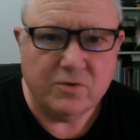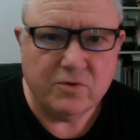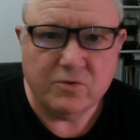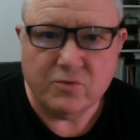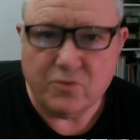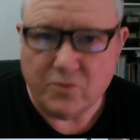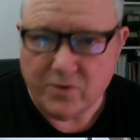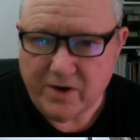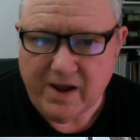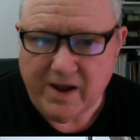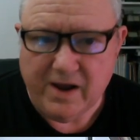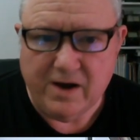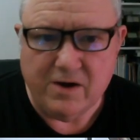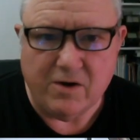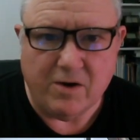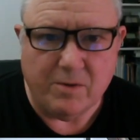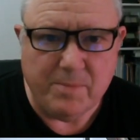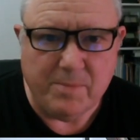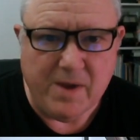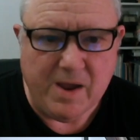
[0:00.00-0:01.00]
created
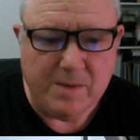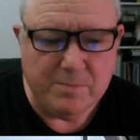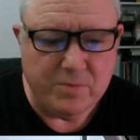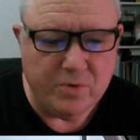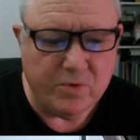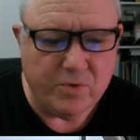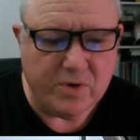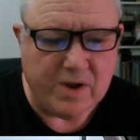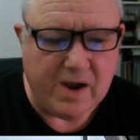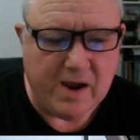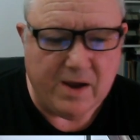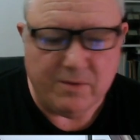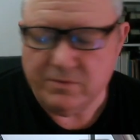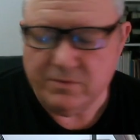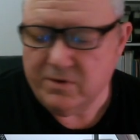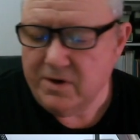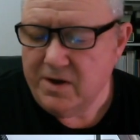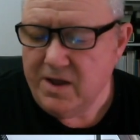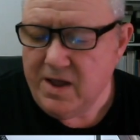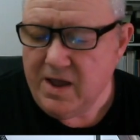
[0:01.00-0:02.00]
our Bambu account,
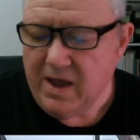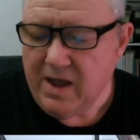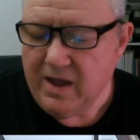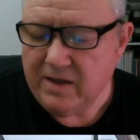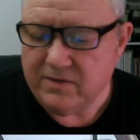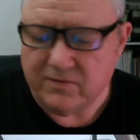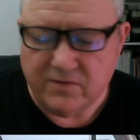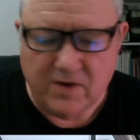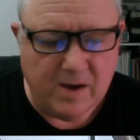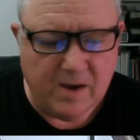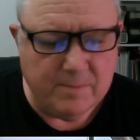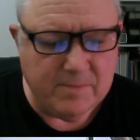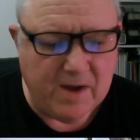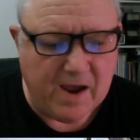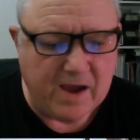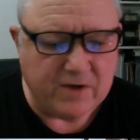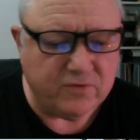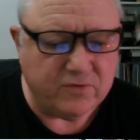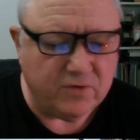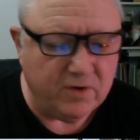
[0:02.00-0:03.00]
it's time to
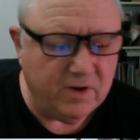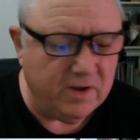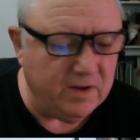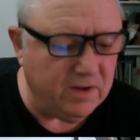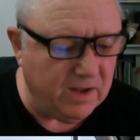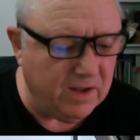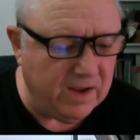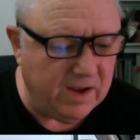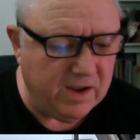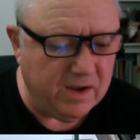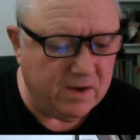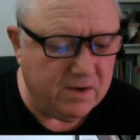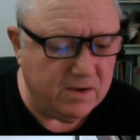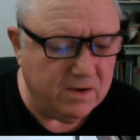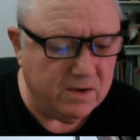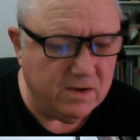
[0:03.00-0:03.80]
actually link